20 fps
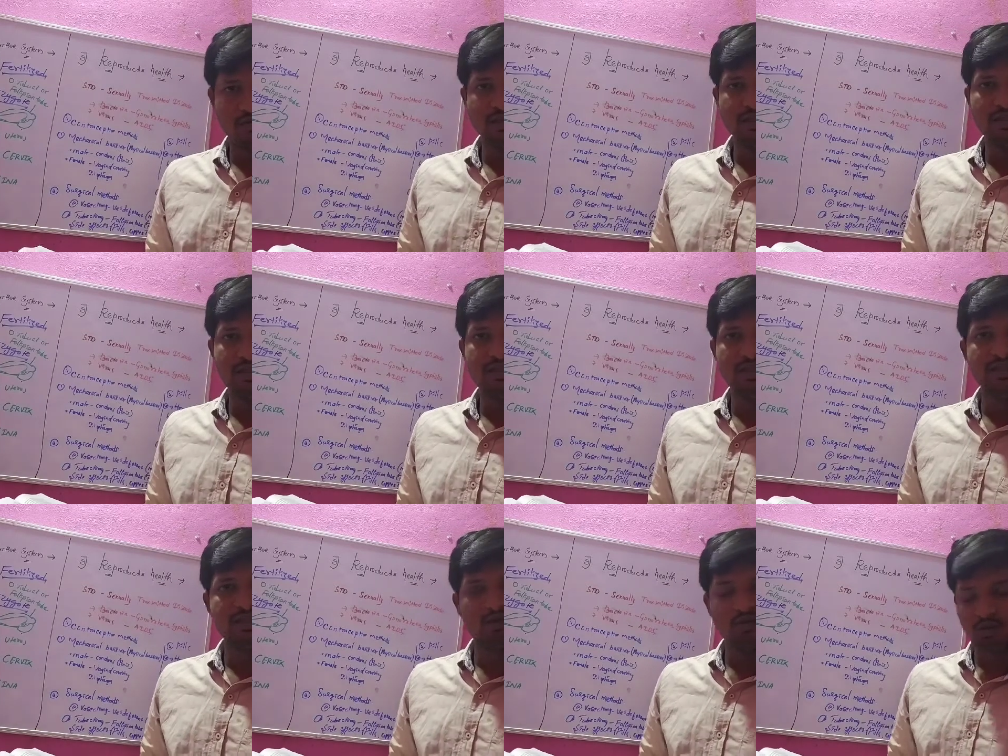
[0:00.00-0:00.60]
and they
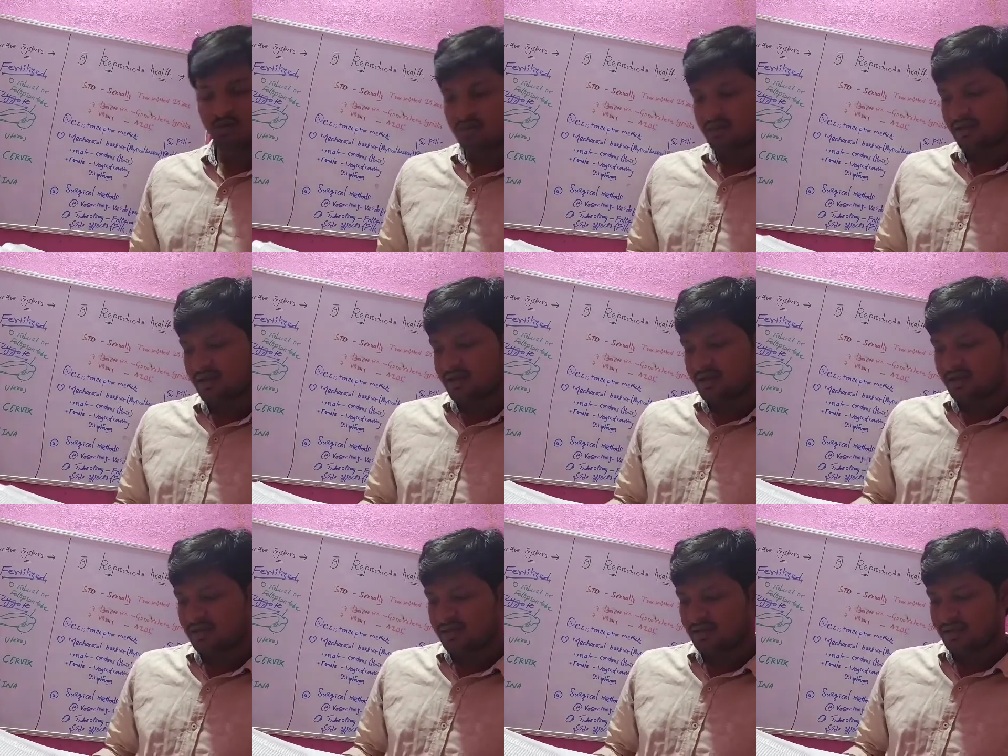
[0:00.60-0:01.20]
lead to
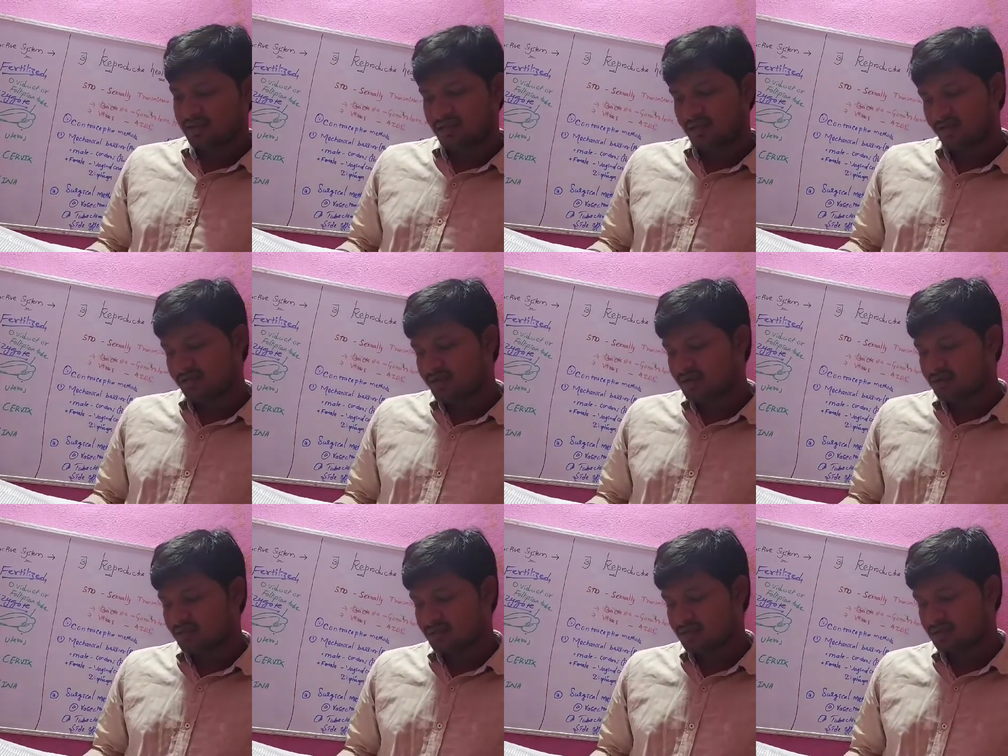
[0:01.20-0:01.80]
puberty
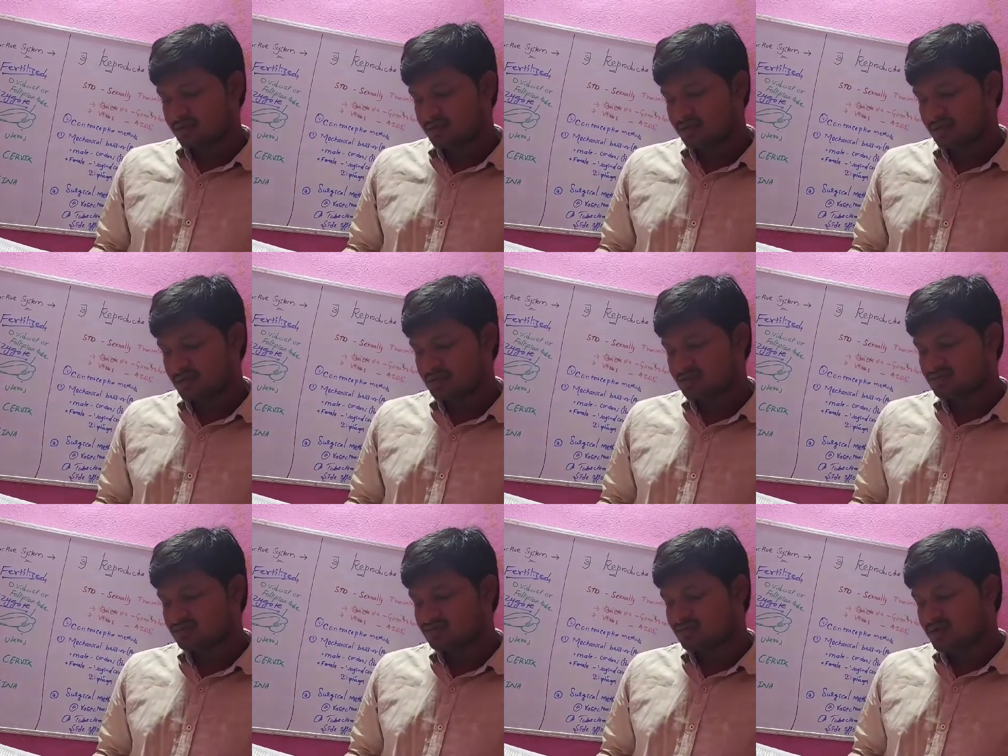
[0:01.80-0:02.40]
every month. It
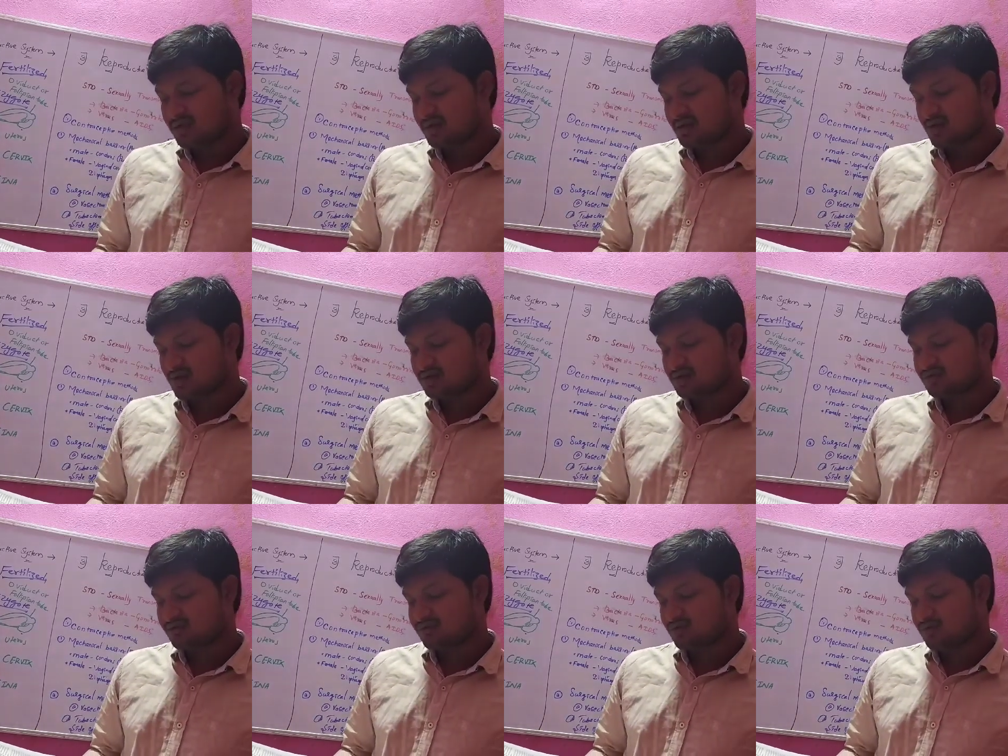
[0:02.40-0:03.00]
usually
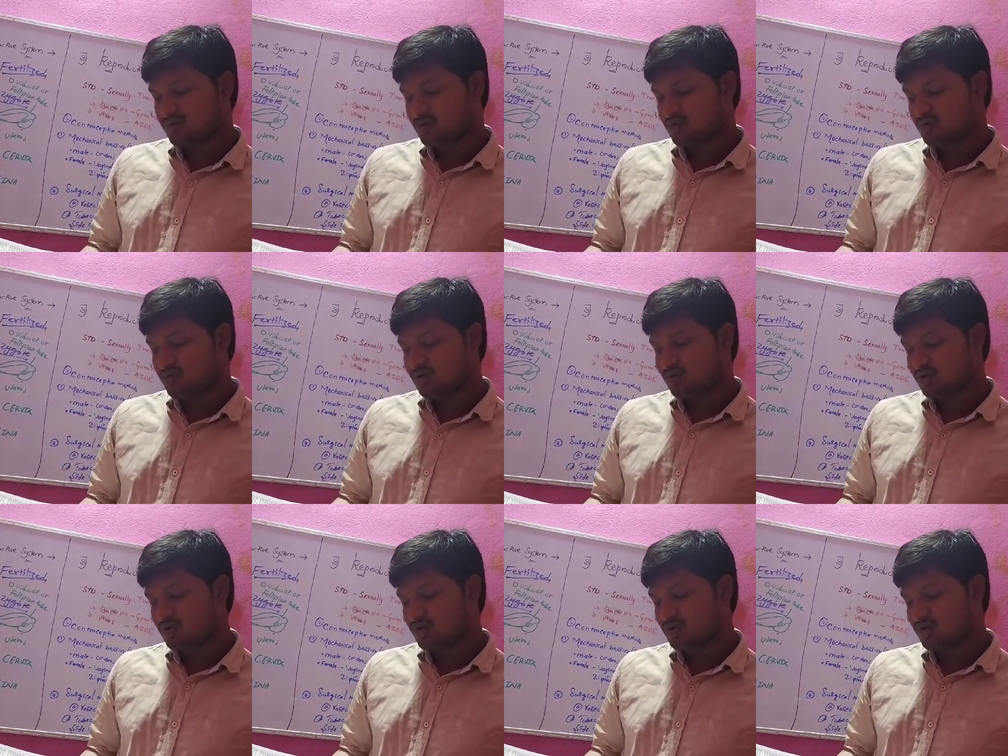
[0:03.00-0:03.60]
lasts for
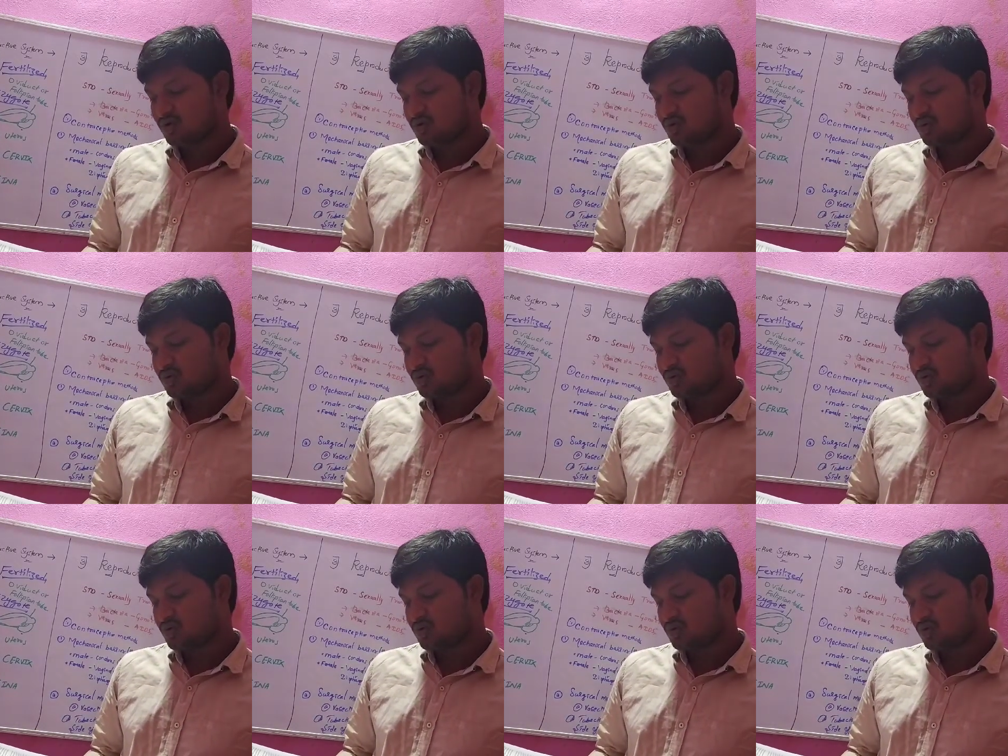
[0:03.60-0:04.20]
about
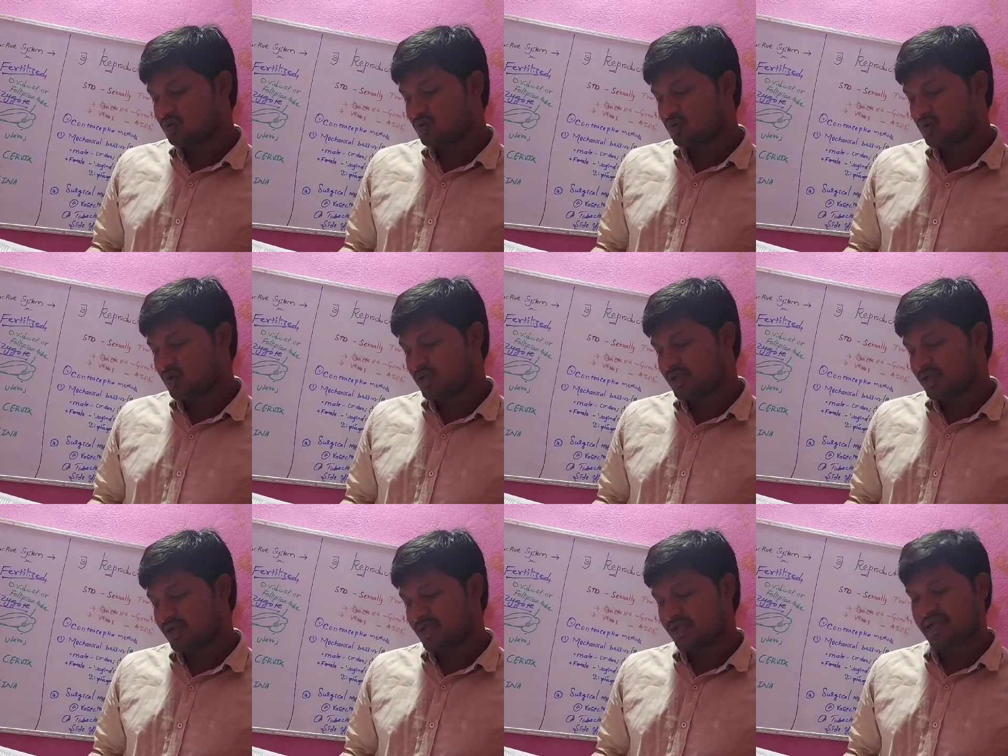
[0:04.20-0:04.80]
2 to
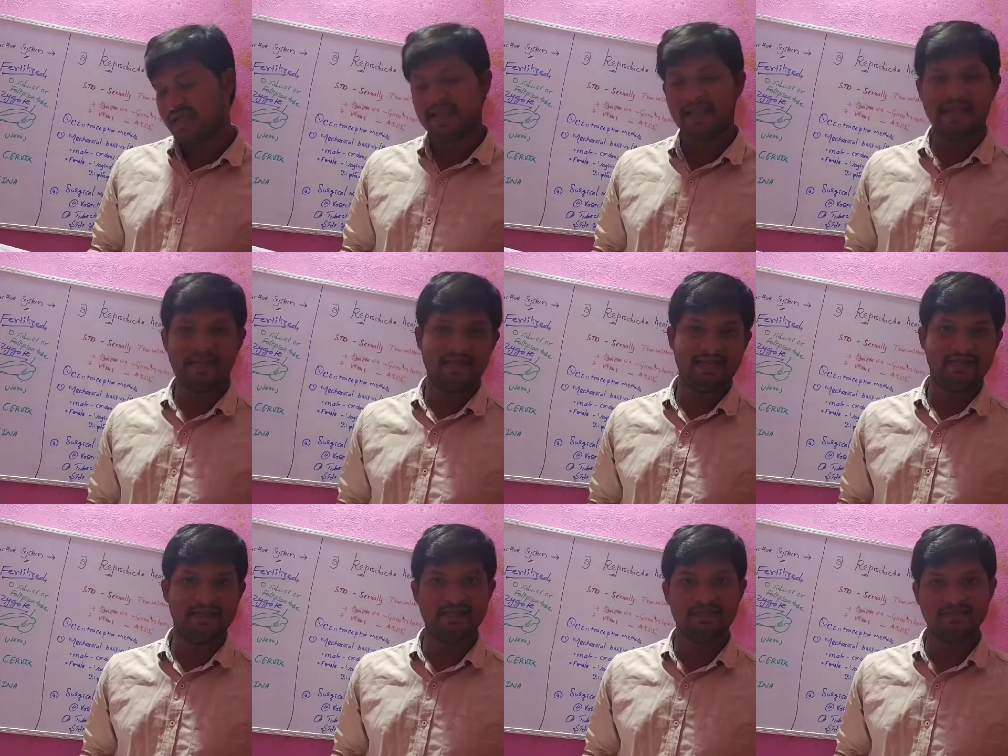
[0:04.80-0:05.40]

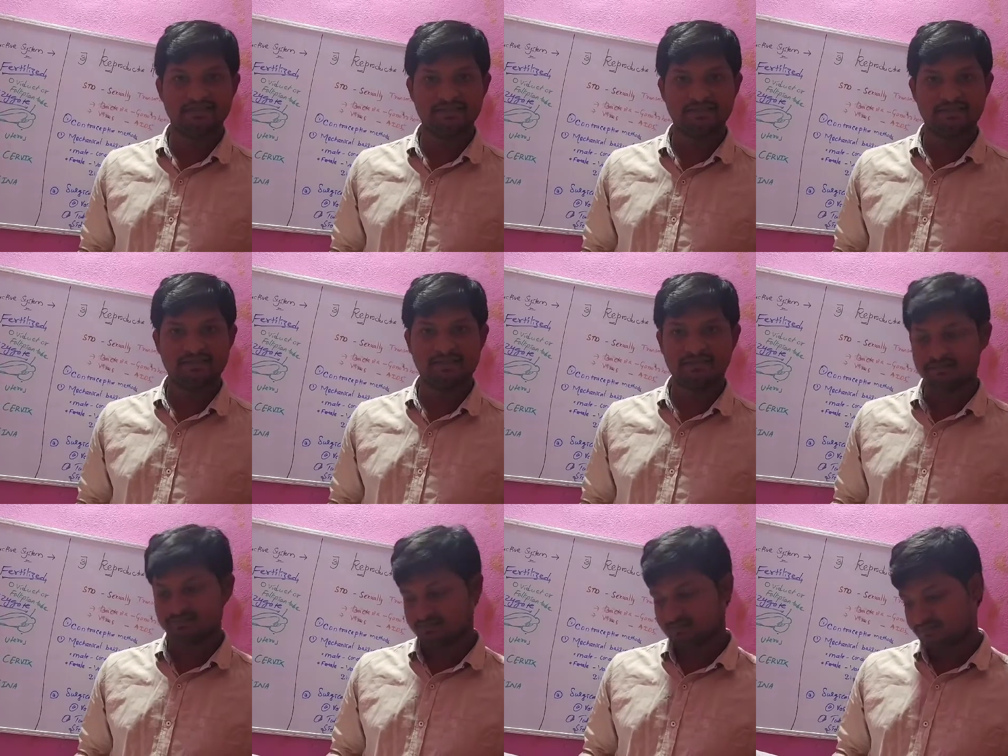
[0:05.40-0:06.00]
8
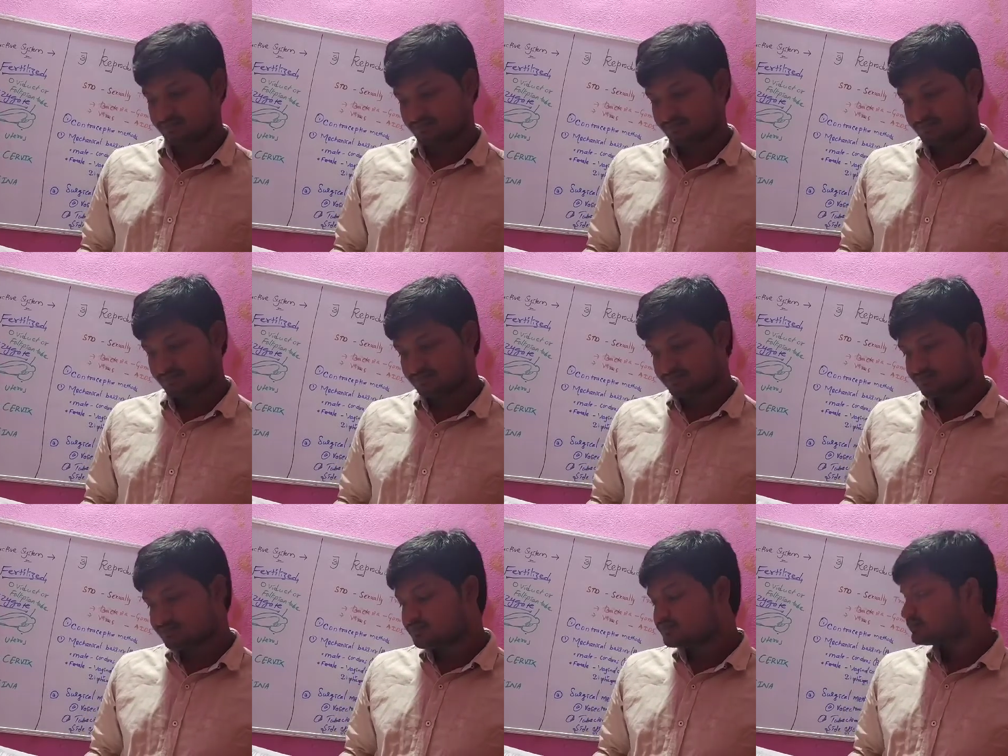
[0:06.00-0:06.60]
days.
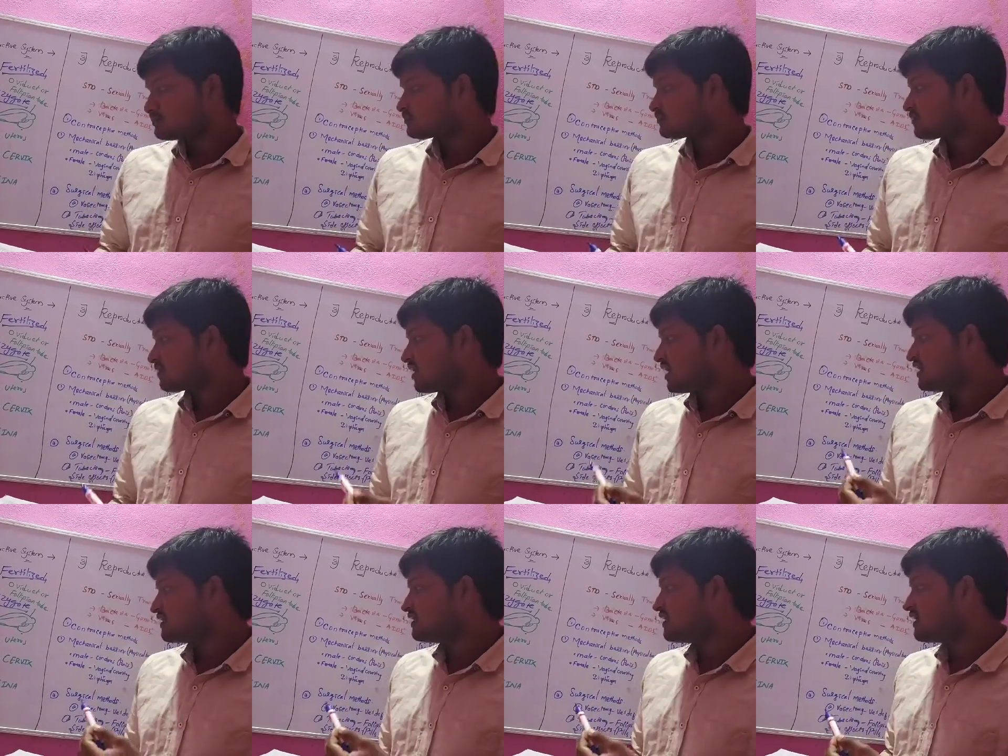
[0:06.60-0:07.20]

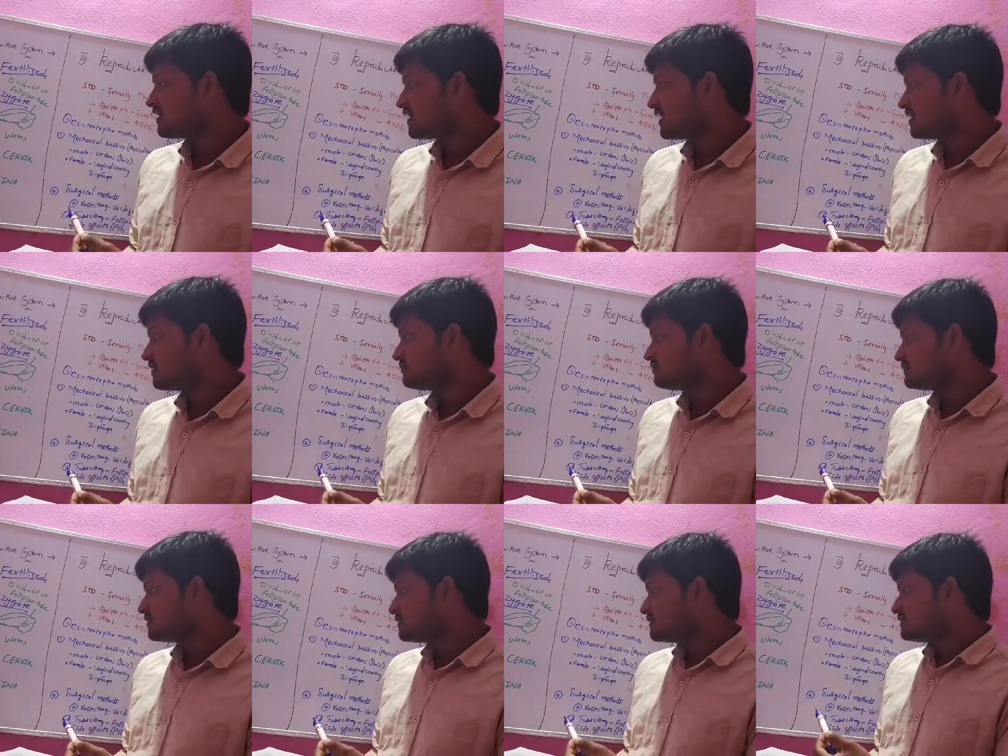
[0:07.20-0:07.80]
At that
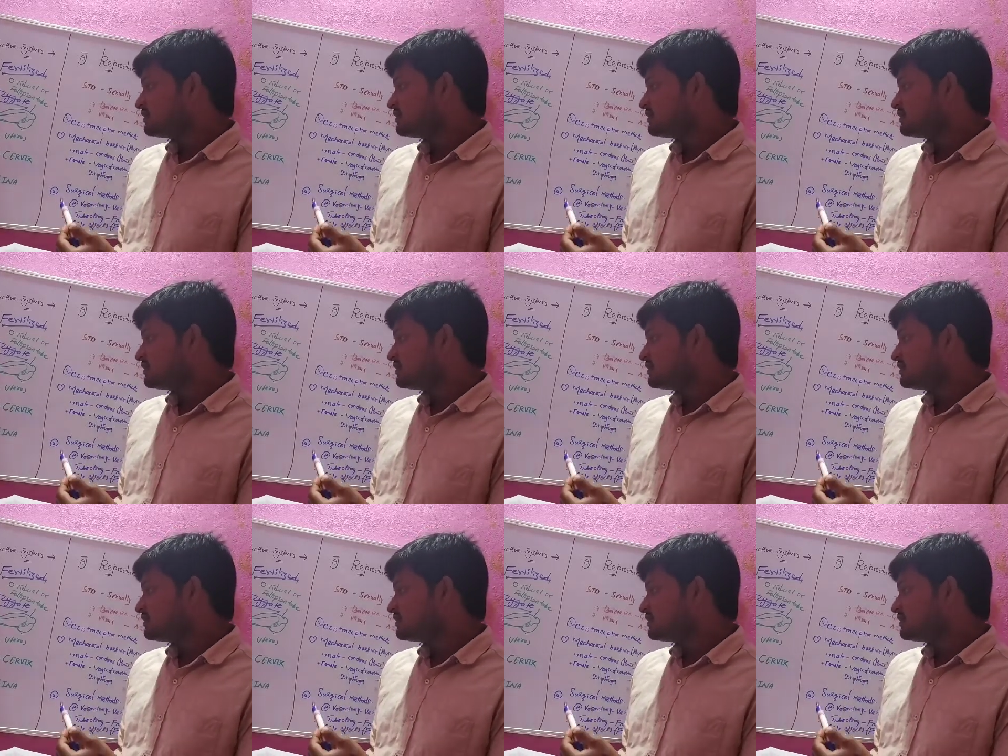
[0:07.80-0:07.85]
time,